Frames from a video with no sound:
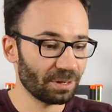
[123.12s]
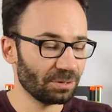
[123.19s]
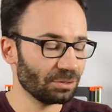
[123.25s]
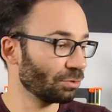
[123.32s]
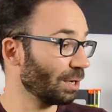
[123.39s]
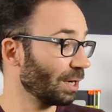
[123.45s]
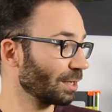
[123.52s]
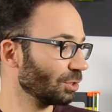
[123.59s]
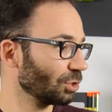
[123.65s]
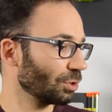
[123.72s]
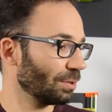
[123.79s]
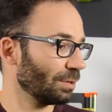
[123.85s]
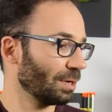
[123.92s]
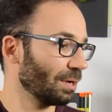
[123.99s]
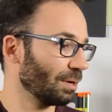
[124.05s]
So I can
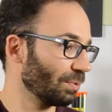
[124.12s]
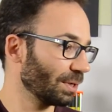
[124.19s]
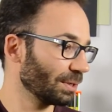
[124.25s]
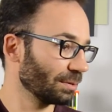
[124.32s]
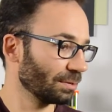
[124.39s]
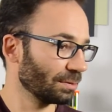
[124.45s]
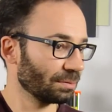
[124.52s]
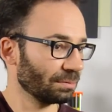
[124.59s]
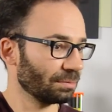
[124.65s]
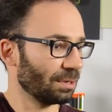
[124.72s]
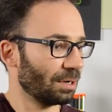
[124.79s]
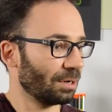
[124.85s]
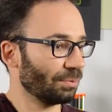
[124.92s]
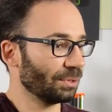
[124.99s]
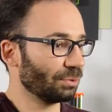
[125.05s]
show
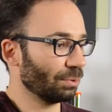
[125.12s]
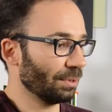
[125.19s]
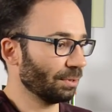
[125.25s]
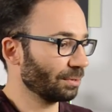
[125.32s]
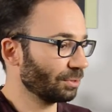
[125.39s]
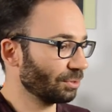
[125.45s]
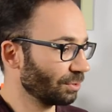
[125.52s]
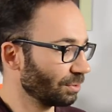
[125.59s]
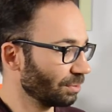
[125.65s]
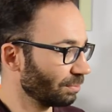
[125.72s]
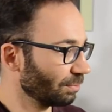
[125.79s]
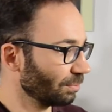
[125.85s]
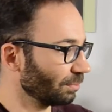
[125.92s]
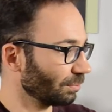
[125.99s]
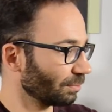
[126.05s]
how it works.
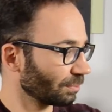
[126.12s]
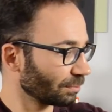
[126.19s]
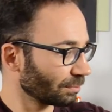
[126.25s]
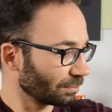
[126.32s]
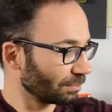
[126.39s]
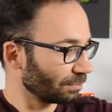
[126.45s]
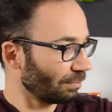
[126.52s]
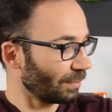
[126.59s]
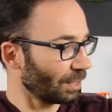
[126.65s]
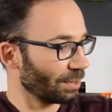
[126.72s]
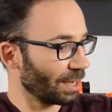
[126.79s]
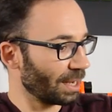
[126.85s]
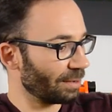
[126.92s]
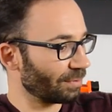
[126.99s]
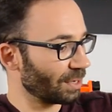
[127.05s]

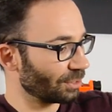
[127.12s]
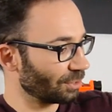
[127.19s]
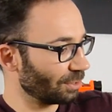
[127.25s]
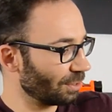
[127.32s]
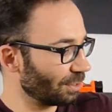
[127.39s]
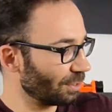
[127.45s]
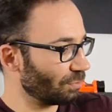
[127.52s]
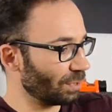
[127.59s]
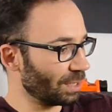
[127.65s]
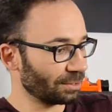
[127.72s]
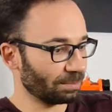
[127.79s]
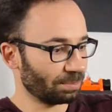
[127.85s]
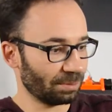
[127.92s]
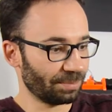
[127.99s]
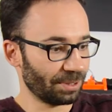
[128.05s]
Okay, I've got another water
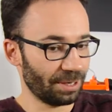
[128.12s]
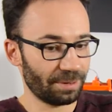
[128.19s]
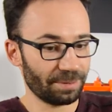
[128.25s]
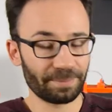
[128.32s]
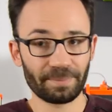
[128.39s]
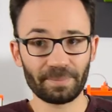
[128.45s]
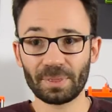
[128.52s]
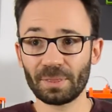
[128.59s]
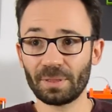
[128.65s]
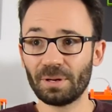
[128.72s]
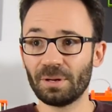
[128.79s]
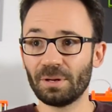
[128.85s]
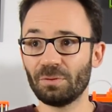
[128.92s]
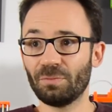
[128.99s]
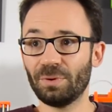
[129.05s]
pump here
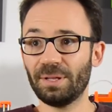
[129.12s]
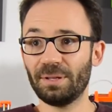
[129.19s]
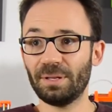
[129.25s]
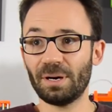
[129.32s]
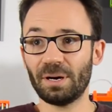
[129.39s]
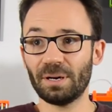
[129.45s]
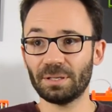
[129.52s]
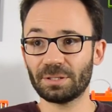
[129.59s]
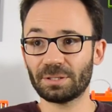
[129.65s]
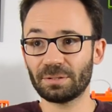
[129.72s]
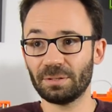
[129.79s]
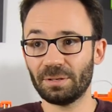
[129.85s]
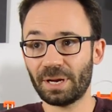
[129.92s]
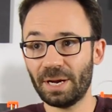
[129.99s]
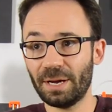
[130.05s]
with the harness.
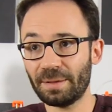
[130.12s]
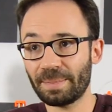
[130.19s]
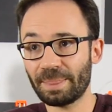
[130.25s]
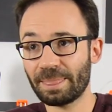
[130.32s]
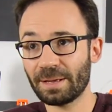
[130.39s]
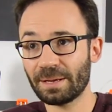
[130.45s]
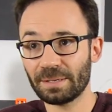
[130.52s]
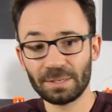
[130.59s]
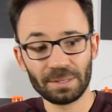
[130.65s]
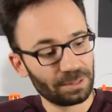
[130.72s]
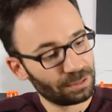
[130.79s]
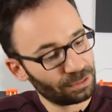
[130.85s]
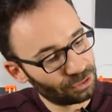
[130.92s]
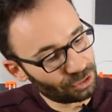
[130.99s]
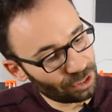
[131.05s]
Okay,
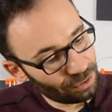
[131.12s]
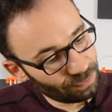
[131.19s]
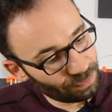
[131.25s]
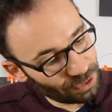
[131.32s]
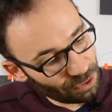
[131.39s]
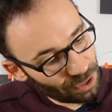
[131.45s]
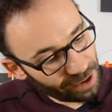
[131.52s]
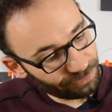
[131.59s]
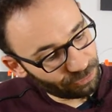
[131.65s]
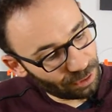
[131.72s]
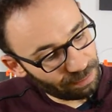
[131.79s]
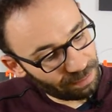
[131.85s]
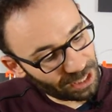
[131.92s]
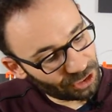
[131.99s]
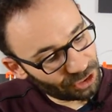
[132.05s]
so you have to
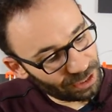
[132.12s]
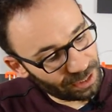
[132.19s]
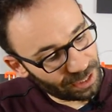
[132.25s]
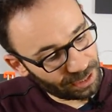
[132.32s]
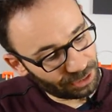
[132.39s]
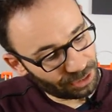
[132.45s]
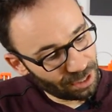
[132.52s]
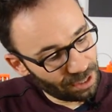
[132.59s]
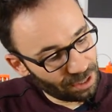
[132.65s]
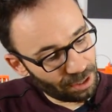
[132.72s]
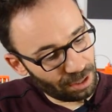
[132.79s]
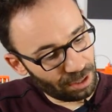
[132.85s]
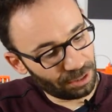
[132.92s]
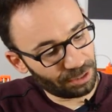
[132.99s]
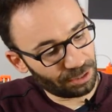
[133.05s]
imagine that
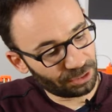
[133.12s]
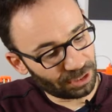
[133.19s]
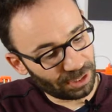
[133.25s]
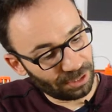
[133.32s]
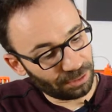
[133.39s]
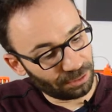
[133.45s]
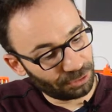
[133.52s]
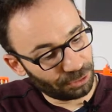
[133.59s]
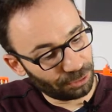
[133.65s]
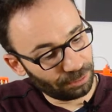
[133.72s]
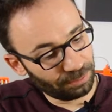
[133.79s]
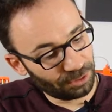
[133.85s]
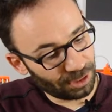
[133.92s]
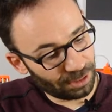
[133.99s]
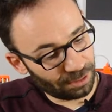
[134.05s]
all those little
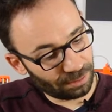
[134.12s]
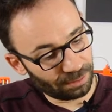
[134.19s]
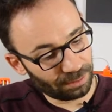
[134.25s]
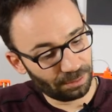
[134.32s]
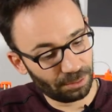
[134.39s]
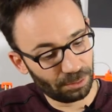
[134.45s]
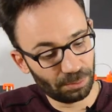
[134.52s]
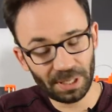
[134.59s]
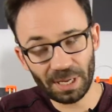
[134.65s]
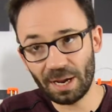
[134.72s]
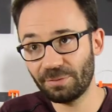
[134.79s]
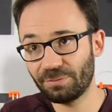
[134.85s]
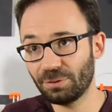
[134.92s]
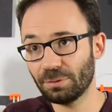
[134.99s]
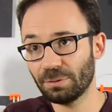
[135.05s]
tubes here, you will
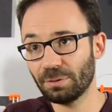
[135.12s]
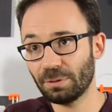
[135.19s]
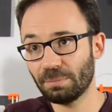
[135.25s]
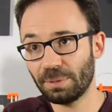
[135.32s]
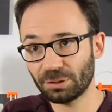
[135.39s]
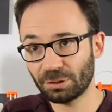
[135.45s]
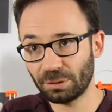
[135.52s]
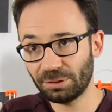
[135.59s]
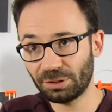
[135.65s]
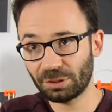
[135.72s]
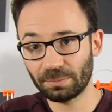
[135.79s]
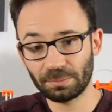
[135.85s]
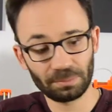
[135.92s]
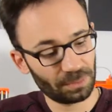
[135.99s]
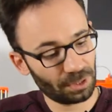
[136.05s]
have your bottles.
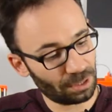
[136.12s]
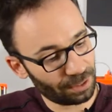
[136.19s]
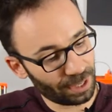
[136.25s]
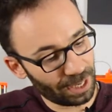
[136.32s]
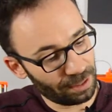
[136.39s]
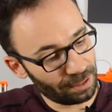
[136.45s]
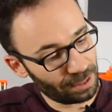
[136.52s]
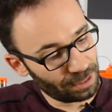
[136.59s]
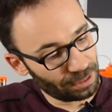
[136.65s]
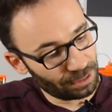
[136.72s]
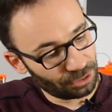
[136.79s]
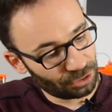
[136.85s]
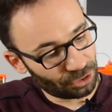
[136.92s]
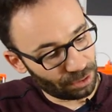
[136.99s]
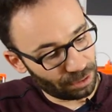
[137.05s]
Okay,
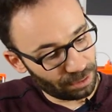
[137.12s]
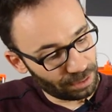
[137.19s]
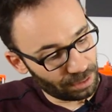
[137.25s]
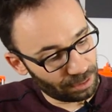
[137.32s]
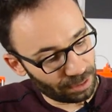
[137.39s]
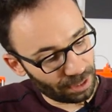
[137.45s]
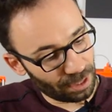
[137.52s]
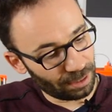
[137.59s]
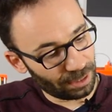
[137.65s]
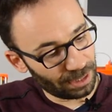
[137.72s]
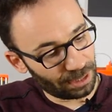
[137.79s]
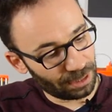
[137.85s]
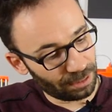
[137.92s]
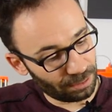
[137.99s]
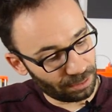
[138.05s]
so the
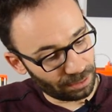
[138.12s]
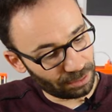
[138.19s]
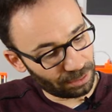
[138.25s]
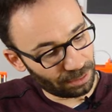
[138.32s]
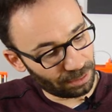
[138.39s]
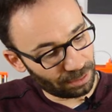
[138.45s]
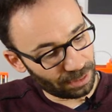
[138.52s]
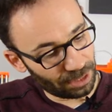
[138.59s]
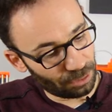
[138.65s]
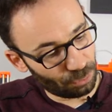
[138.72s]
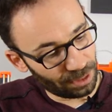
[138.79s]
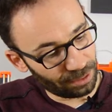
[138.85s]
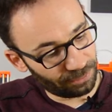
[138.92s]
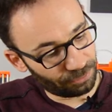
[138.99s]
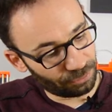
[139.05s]

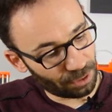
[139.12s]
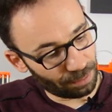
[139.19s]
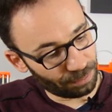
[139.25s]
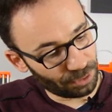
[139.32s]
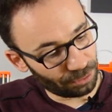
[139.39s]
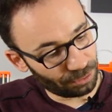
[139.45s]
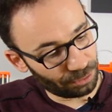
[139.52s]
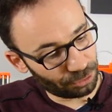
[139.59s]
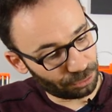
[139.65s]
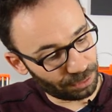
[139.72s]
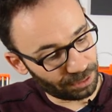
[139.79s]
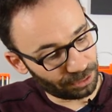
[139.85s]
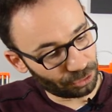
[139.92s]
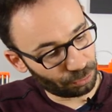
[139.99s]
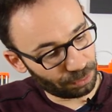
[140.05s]
liquid from your
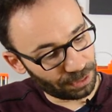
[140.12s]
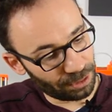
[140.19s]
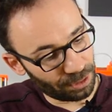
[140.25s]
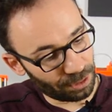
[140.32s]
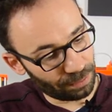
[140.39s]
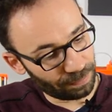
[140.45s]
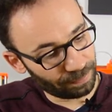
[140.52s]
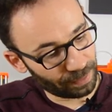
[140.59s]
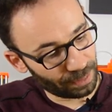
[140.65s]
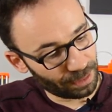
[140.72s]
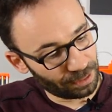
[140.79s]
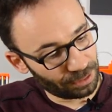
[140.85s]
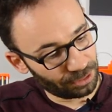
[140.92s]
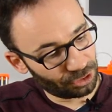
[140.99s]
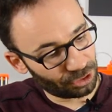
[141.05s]
nutrients will go
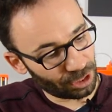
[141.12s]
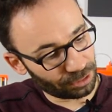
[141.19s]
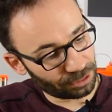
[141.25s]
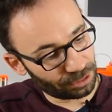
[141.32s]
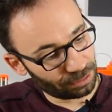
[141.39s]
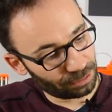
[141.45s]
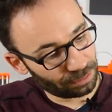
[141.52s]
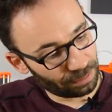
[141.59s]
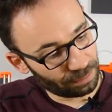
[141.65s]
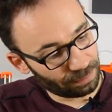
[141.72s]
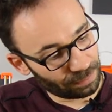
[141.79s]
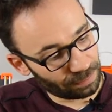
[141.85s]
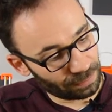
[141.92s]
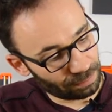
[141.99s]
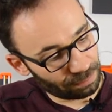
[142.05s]
sucked
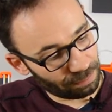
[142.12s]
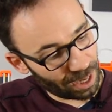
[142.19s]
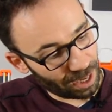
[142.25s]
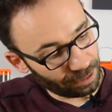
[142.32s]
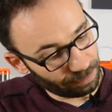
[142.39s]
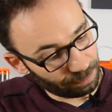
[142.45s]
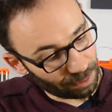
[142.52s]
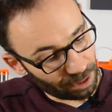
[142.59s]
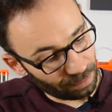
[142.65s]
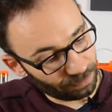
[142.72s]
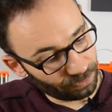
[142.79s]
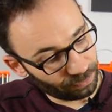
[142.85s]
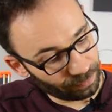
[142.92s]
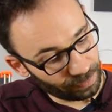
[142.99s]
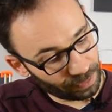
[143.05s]
by the
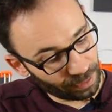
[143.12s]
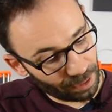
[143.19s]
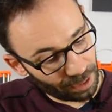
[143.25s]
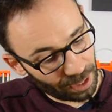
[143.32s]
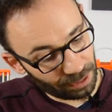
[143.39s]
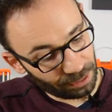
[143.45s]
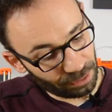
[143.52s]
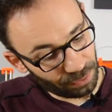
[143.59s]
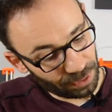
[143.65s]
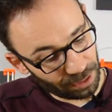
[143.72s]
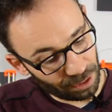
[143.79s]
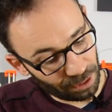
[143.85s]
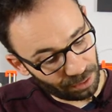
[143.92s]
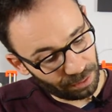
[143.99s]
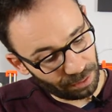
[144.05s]
pump and will
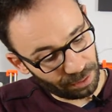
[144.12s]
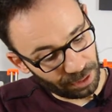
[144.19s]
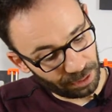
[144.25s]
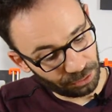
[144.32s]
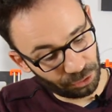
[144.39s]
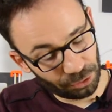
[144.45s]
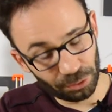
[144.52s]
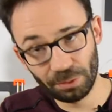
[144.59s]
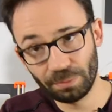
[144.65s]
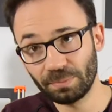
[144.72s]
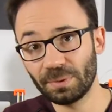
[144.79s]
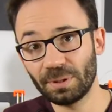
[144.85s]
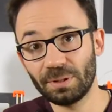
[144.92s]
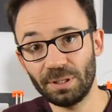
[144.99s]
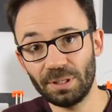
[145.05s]
go into
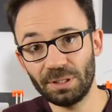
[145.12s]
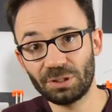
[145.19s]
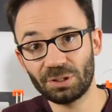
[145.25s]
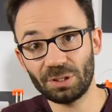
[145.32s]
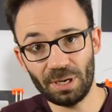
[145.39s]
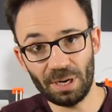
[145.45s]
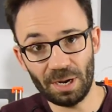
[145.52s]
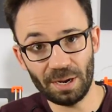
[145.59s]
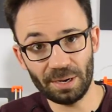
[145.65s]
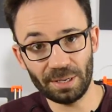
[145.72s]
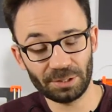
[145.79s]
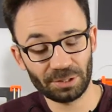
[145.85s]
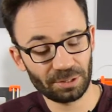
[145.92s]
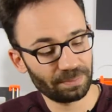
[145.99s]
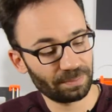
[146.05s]
this
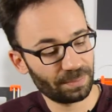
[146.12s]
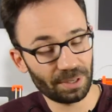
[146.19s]
harness.